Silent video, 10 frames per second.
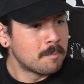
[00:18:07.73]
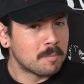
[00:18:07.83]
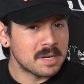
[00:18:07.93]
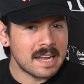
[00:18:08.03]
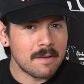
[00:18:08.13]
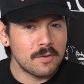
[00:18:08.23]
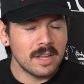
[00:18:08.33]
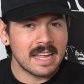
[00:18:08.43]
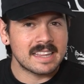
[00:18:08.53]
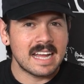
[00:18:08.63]
But I feel
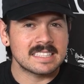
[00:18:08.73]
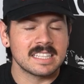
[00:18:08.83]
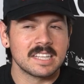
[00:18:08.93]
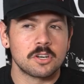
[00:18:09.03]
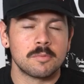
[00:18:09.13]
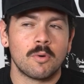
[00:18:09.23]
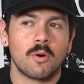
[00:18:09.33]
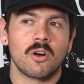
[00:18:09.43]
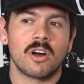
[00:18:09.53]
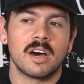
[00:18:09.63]
like that's a little
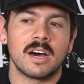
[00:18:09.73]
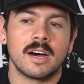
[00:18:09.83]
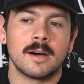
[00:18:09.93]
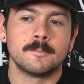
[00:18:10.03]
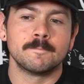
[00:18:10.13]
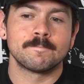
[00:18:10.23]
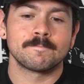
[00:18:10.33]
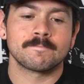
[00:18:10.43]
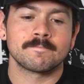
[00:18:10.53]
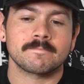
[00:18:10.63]
more...
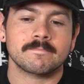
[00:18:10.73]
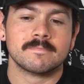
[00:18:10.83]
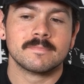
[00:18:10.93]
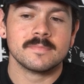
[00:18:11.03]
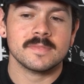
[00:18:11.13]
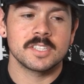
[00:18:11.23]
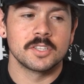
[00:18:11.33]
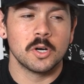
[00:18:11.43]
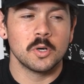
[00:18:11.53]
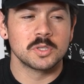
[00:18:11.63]

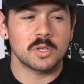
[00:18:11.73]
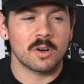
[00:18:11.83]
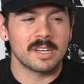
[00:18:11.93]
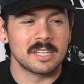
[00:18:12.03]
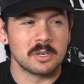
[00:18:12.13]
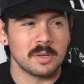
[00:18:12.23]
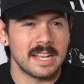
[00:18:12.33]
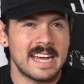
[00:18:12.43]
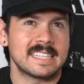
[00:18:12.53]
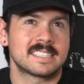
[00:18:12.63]
those are a little
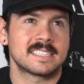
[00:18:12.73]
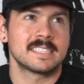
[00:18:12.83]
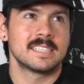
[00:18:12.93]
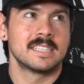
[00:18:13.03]
less